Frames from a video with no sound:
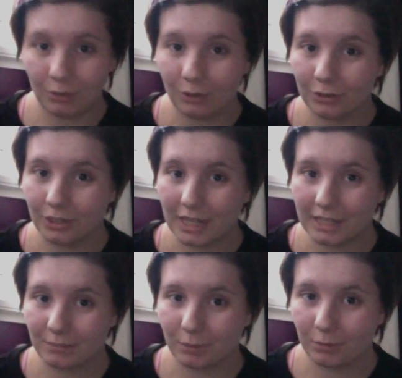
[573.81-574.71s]
or the
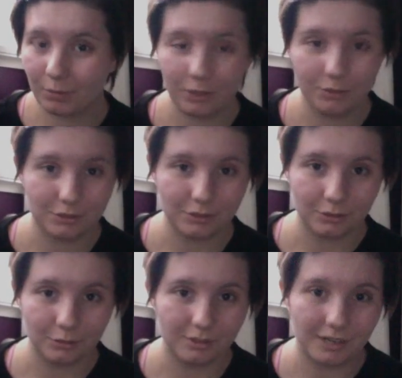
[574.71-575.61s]
next blog post
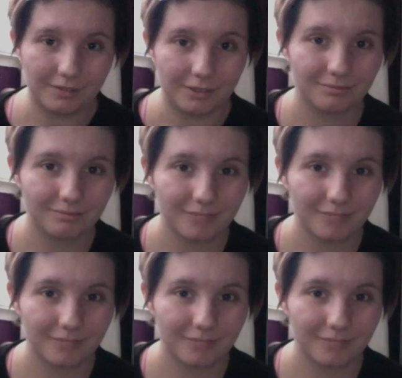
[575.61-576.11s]
or wherever.